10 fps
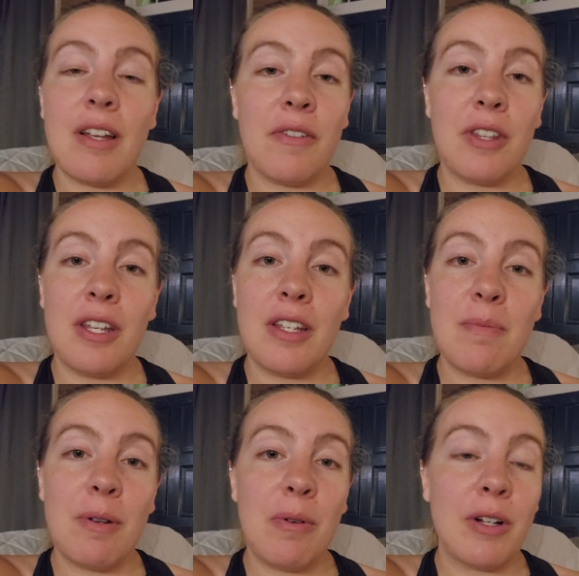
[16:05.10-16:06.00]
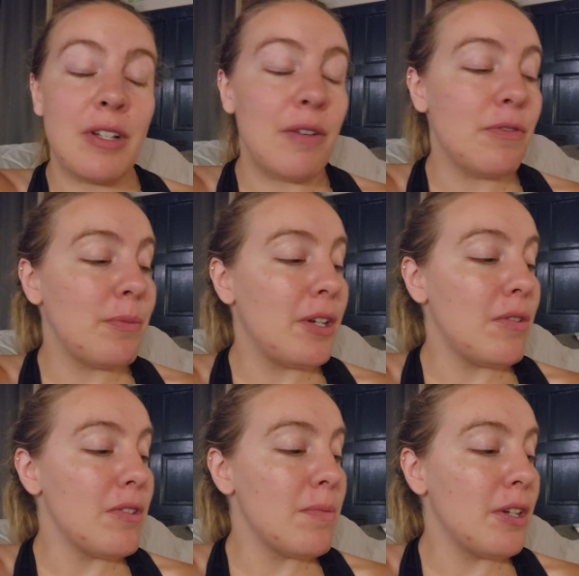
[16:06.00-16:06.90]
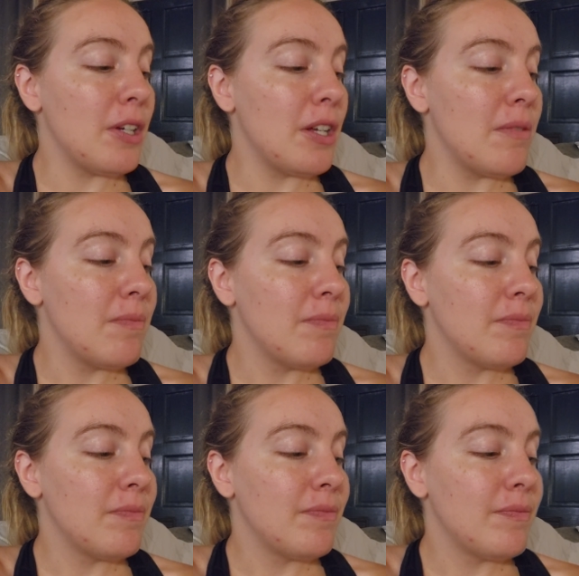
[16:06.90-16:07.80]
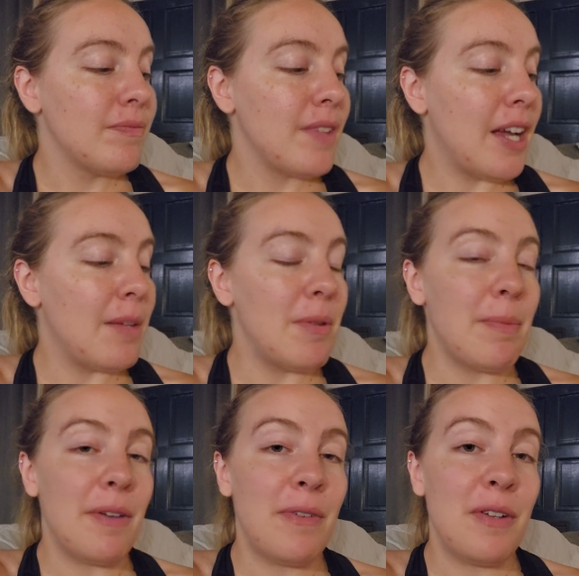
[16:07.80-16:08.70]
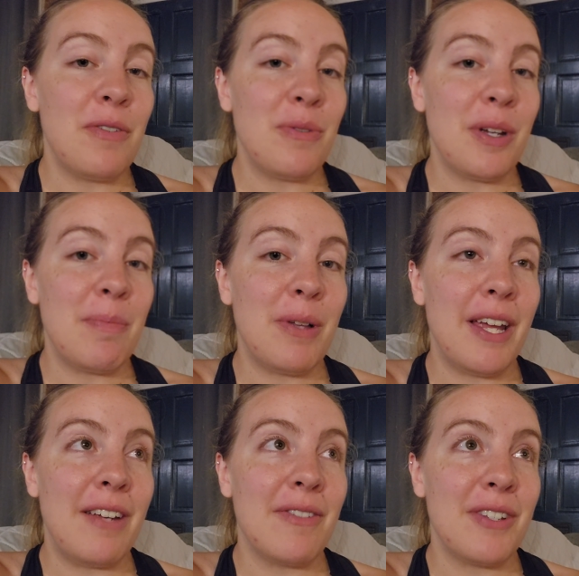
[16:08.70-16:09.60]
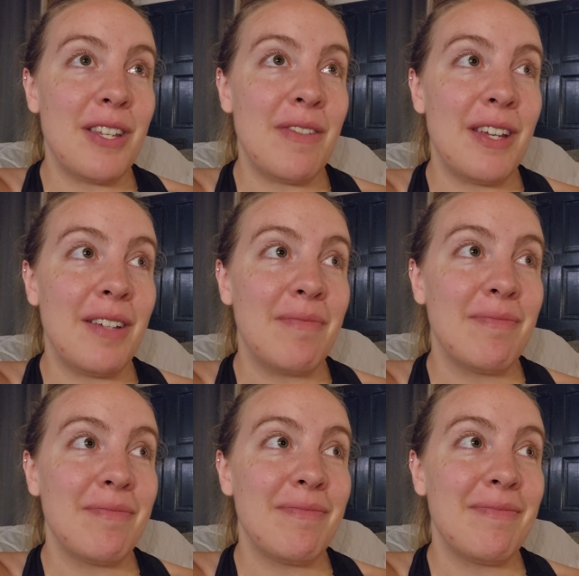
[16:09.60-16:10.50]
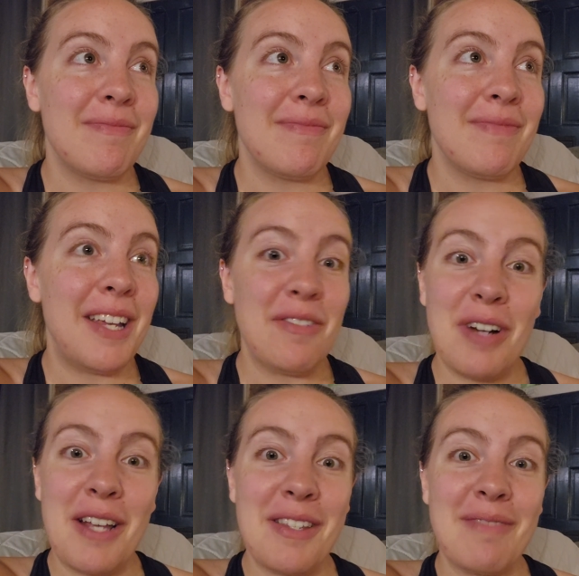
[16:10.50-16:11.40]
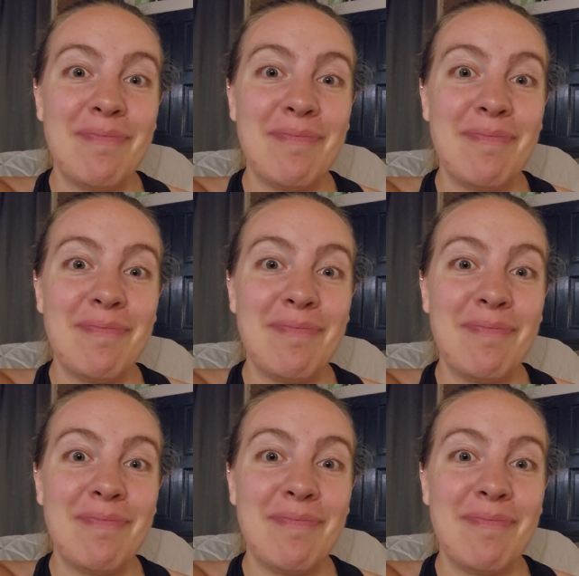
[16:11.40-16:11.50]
Everything is being worked out for my ultimate good. I can be in my fun, joy, play, and receiving, and rest.